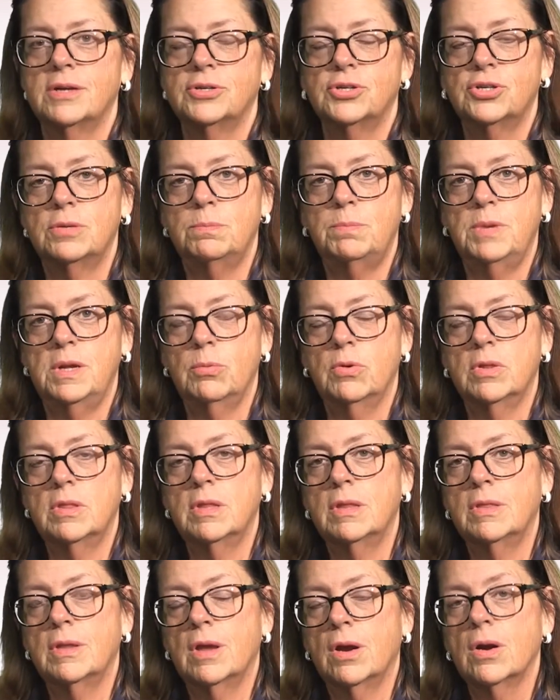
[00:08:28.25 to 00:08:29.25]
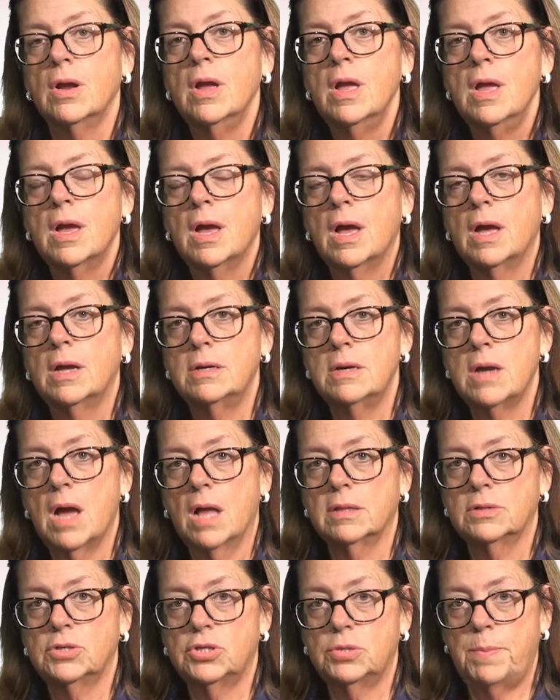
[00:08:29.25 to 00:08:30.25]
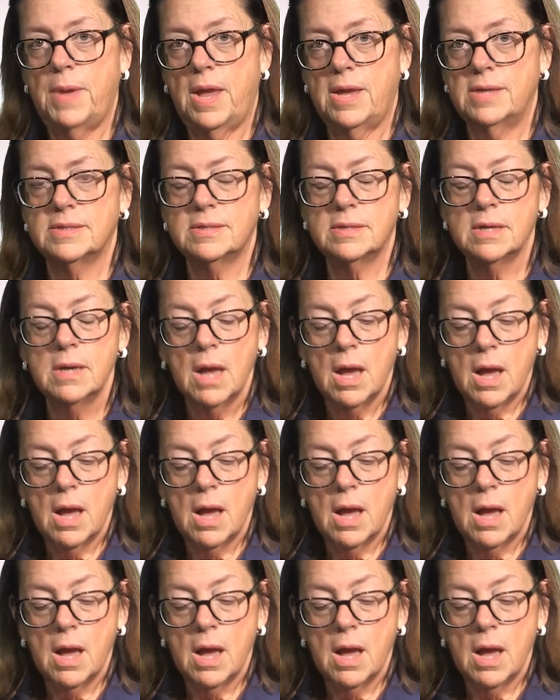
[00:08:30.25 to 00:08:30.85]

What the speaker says: should be within their knowledge base.